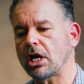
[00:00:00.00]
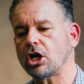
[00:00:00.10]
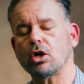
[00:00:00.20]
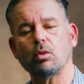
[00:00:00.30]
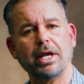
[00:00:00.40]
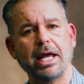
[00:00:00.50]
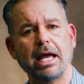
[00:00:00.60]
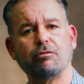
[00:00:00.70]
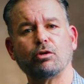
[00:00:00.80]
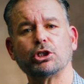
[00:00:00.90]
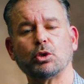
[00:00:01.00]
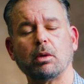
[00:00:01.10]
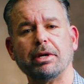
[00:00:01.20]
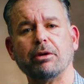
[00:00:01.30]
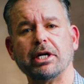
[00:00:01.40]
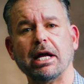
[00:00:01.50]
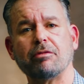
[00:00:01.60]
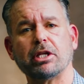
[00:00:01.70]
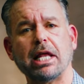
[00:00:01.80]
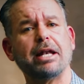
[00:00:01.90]
go to rehab for a short period
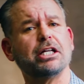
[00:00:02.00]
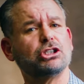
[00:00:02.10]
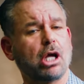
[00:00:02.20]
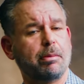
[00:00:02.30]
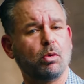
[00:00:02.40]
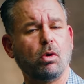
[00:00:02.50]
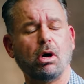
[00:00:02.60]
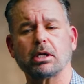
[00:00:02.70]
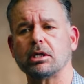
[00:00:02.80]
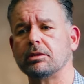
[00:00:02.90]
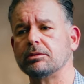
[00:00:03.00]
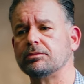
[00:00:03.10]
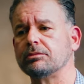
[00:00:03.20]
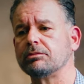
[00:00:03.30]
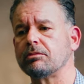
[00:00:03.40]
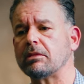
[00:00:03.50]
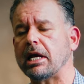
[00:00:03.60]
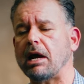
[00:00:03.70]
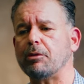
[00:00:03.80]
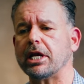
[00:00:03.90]
after that, and this time it worked.
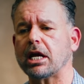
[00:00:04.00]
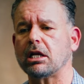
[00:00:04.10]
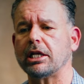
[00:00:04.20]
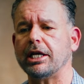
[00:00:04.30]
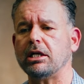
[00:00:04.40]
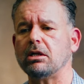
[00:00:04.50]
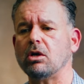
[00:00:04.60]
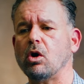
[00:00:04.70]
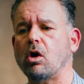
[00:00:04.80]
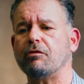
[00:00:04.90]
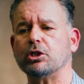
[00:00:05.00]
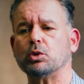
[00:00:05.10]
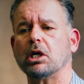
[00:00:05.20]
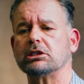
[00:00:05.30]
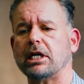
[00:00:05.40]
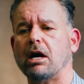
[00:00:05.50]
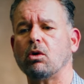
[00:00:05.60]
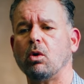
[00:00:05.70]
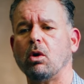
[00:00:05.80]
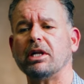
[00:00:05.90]
And I would get clean off of drugs and
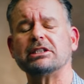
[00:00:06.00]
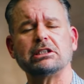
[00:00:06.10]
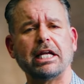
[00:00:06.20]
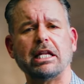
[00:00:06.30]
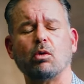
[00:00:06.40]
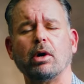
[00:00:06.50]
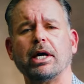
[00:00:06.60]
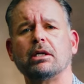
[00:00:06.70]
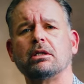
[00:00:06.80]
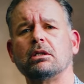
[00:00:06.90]
alcohol and stay that way.